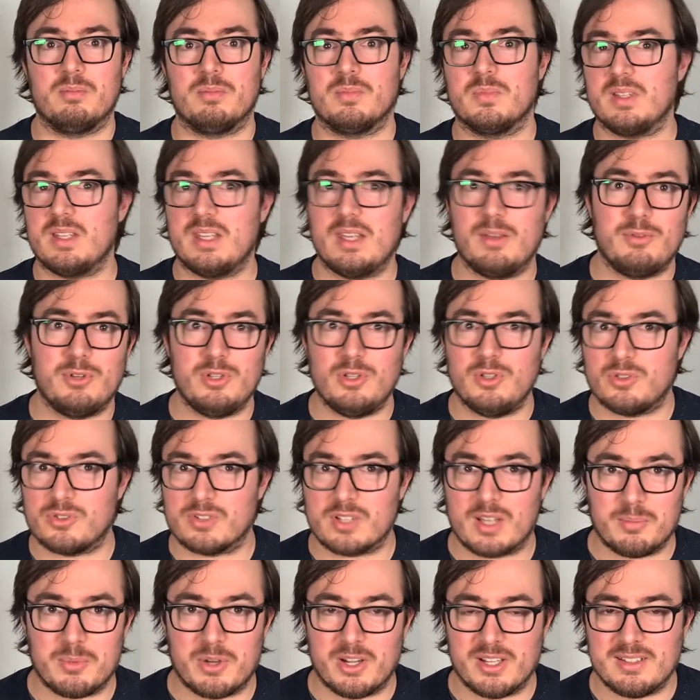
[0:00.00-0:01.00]
given you
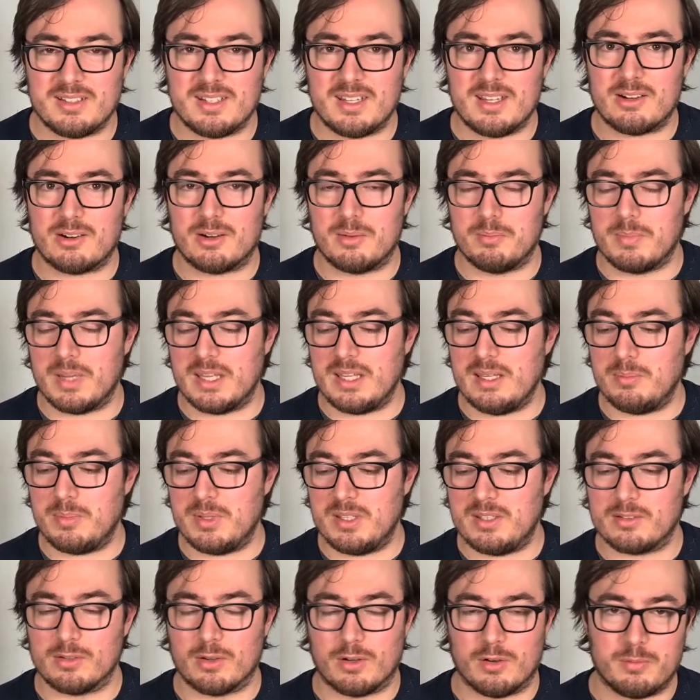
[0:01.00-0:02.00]
some idea and maybe
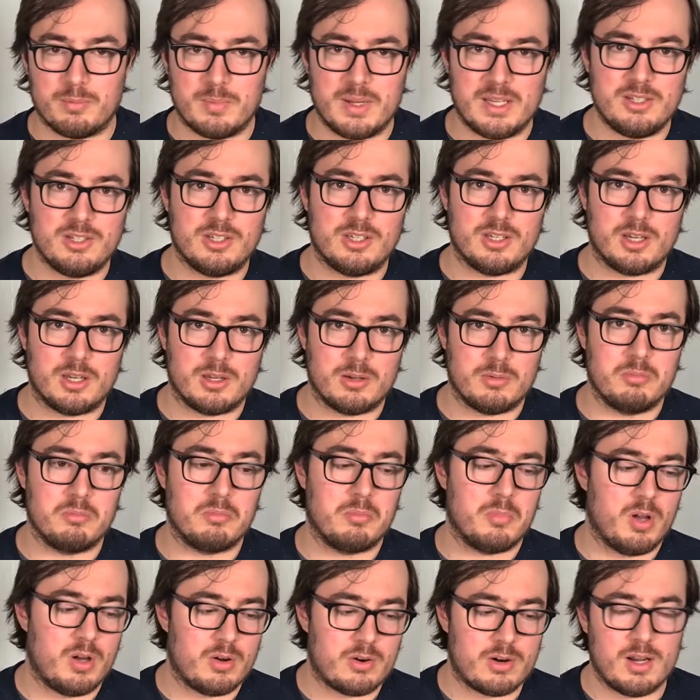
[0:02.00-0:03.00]
sort of made you go,
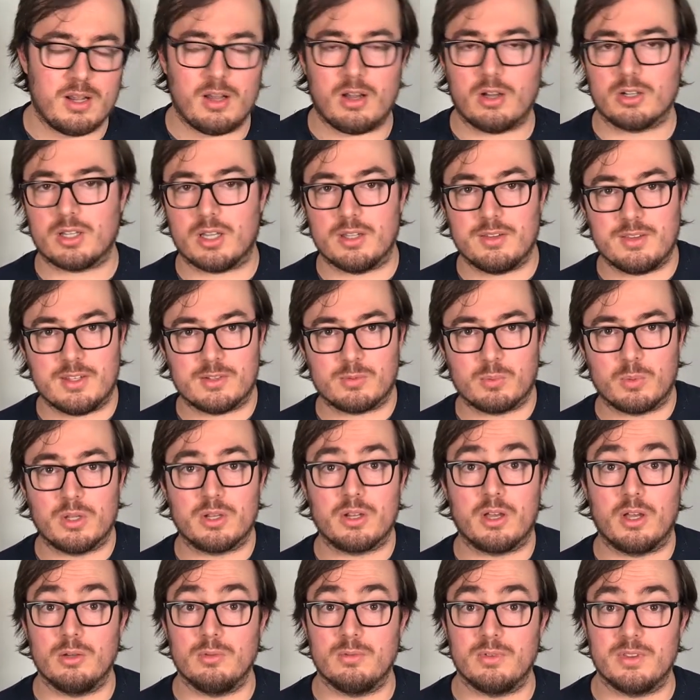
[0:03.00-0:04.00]
all right, I'll get this one
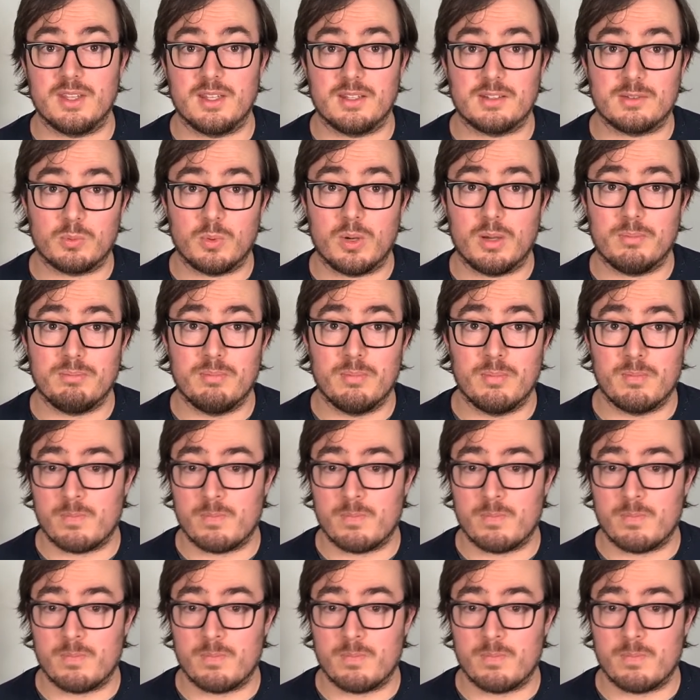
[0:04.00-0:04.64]
over this one.